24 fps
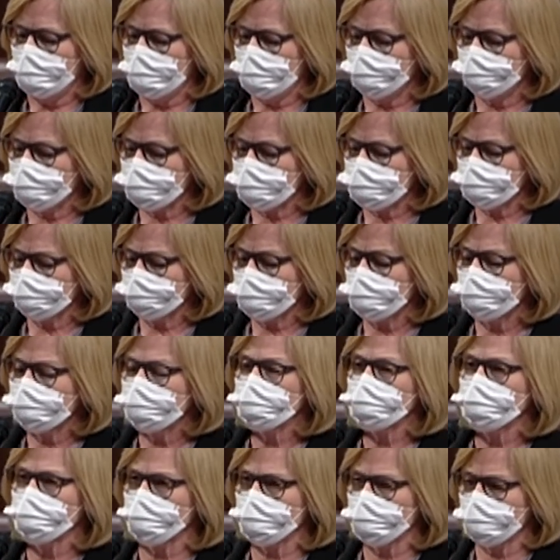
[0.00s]
If a simple
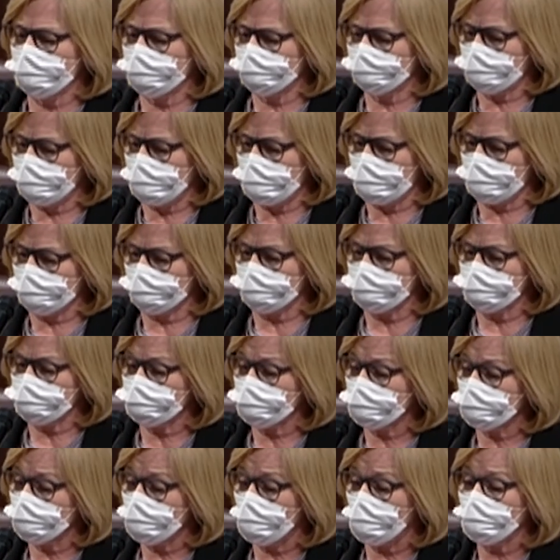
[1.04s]
majority of Congress
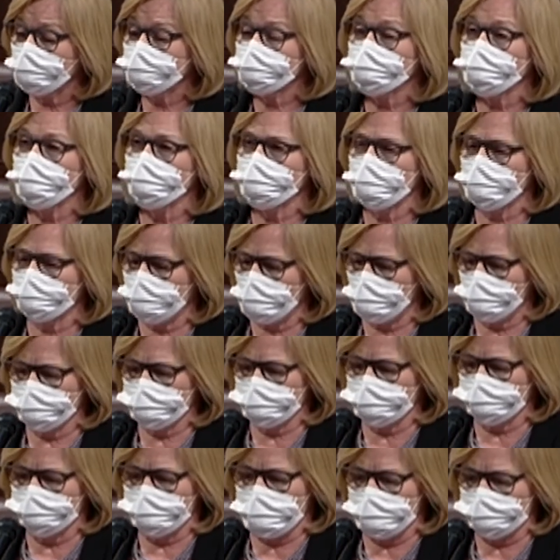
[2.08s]
could alter a
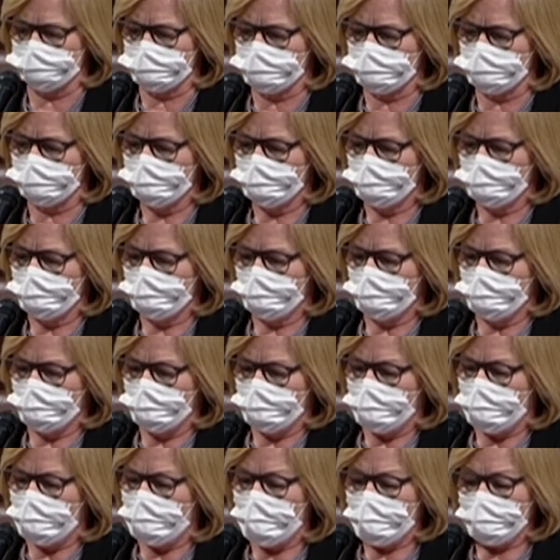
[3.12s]
proposed amendment
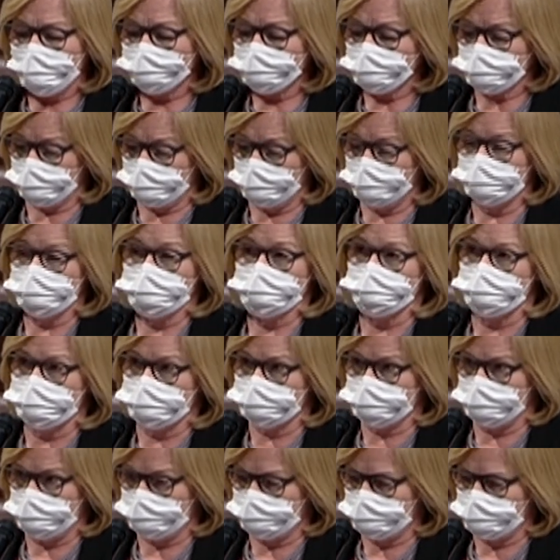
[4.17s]
after it has been
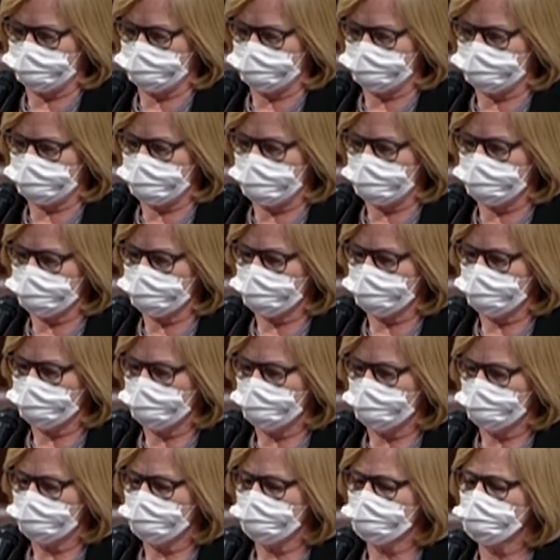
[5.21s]
sent to the states,
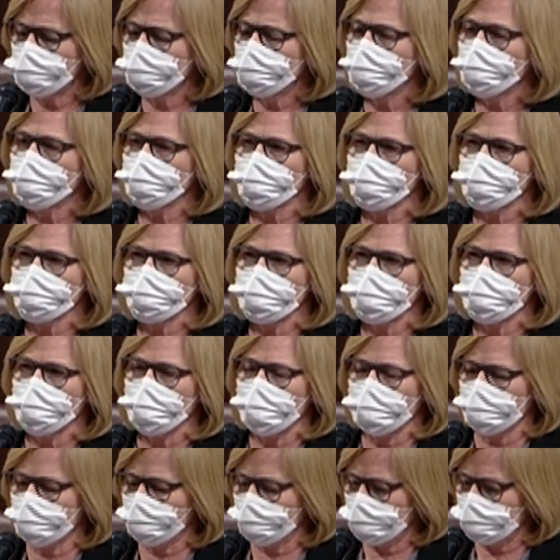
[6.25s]
the 2/3
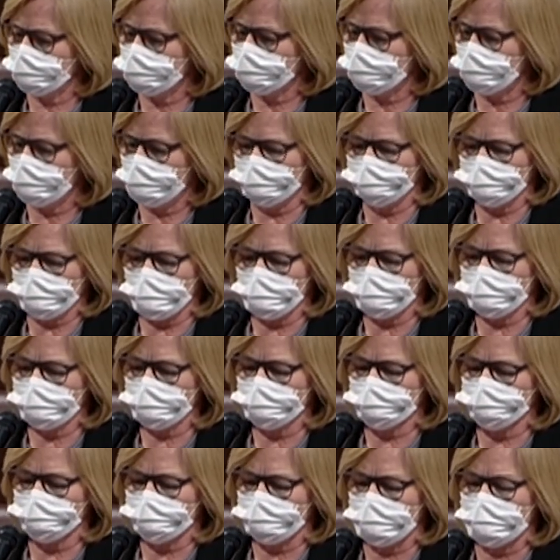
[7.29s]
requirement of
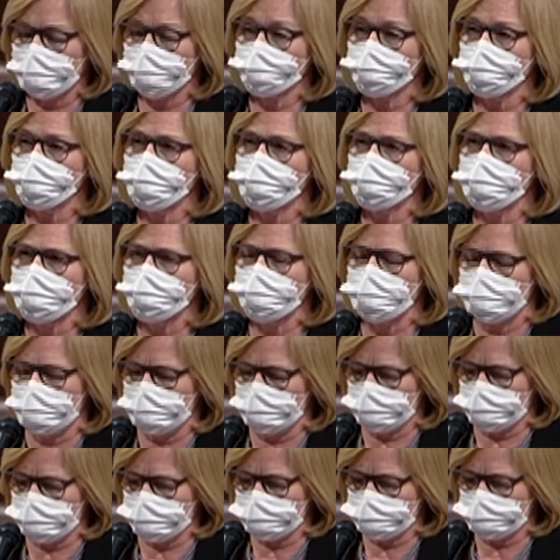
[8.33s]
Article 5 would be
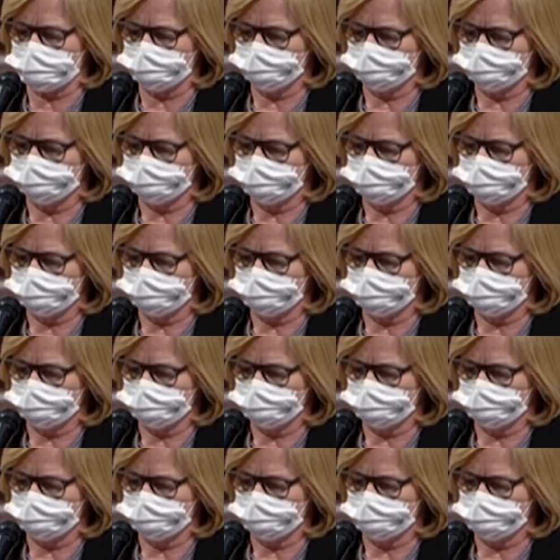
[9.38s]
meaningless.